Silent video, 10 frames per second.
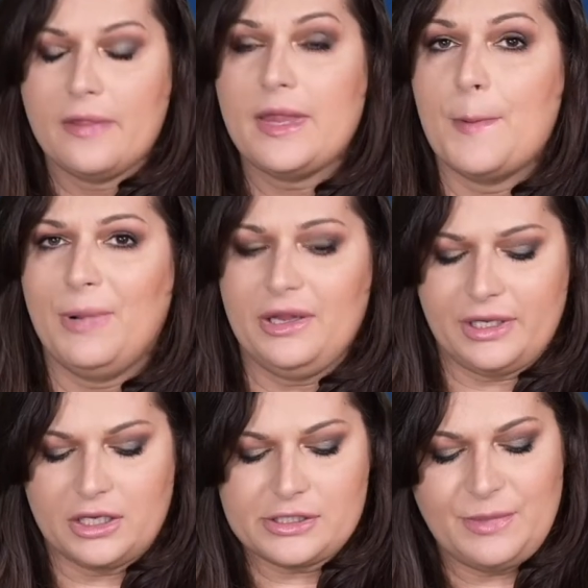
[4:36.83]
the
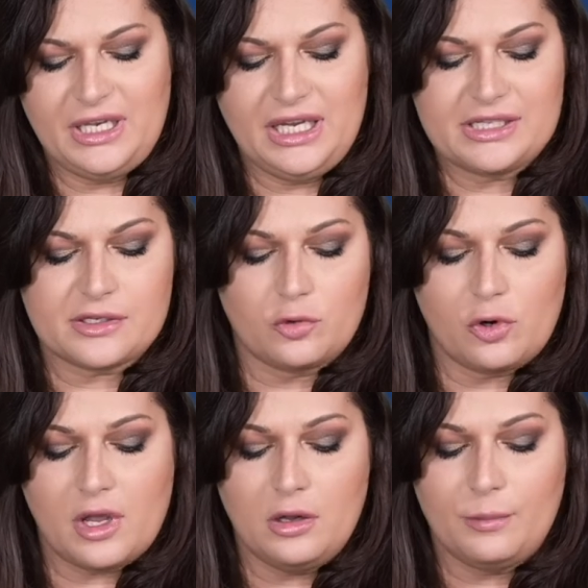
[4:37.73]
Melt Cosmetics
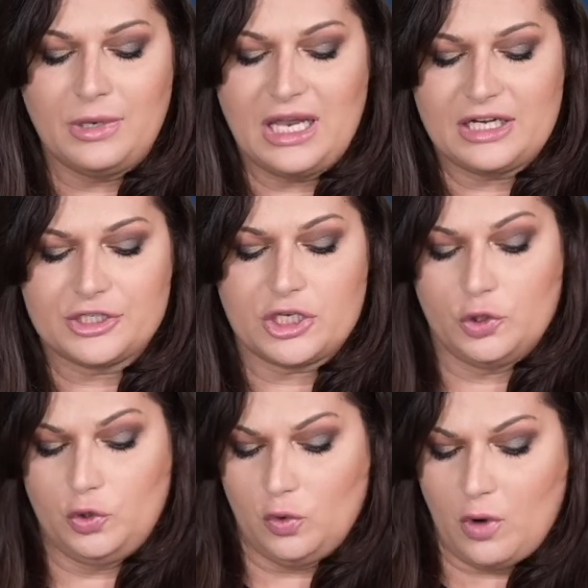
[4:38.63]
Royal Blush
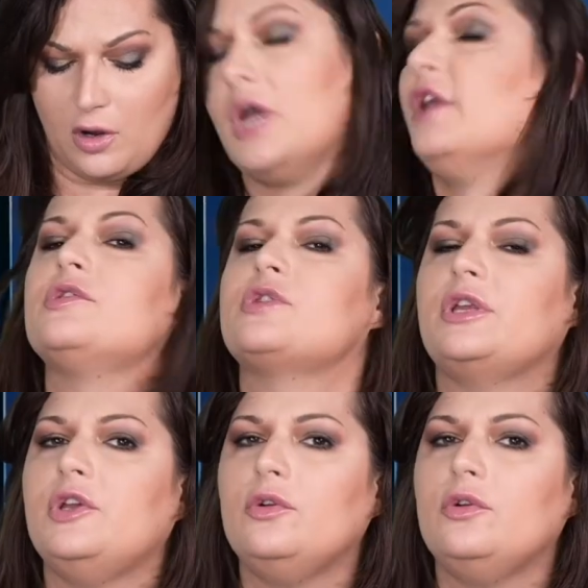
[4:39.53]
Duo. There's a new